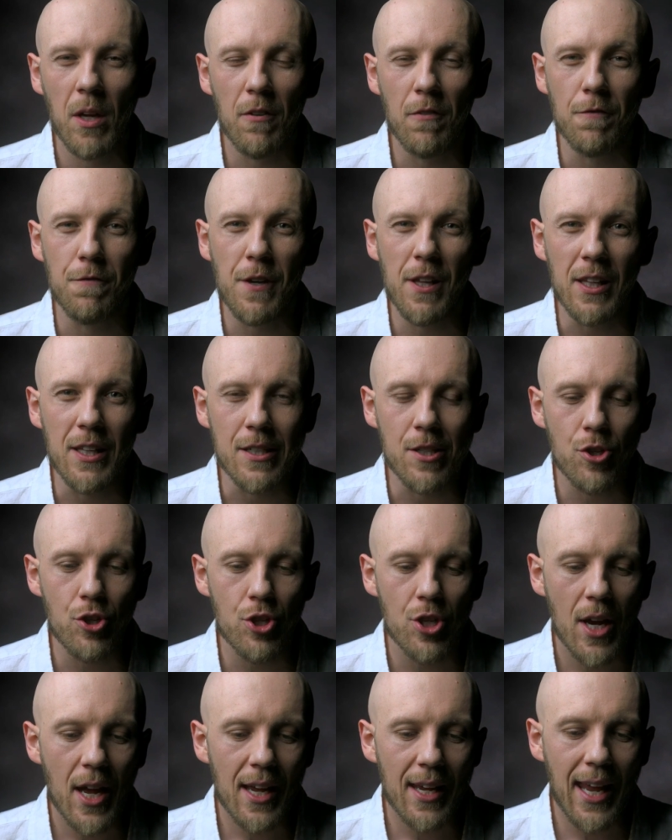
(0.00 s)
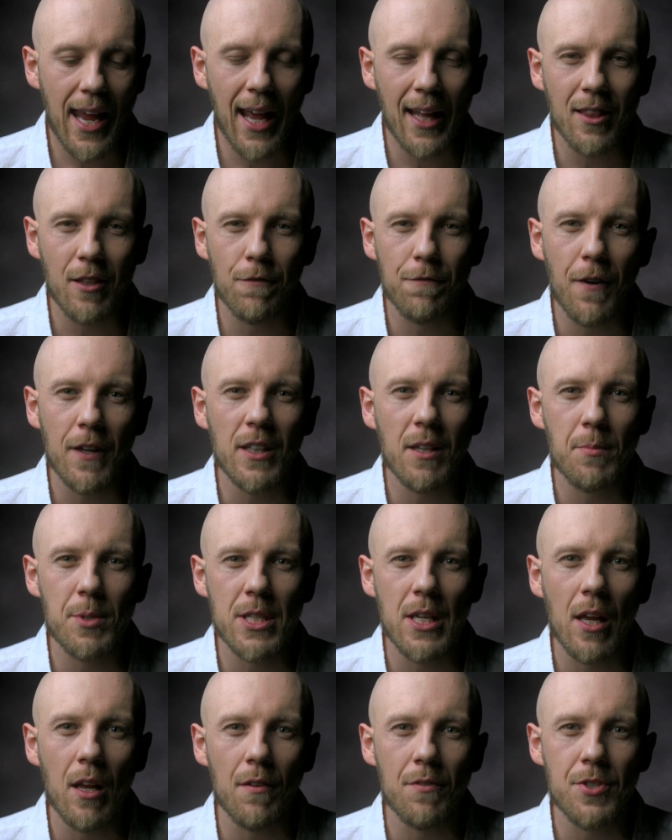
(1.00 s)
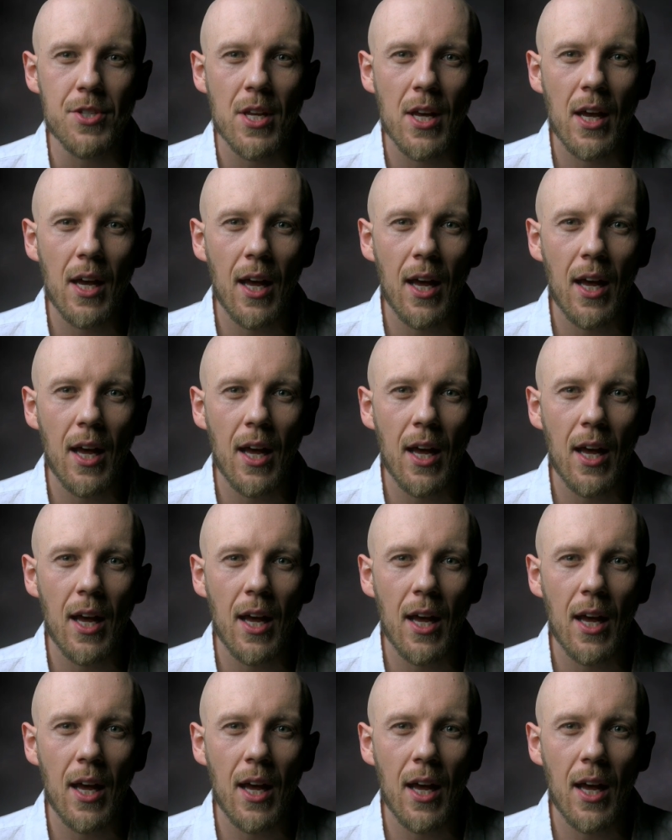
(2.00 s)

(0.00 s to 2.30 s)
village can't defend themselves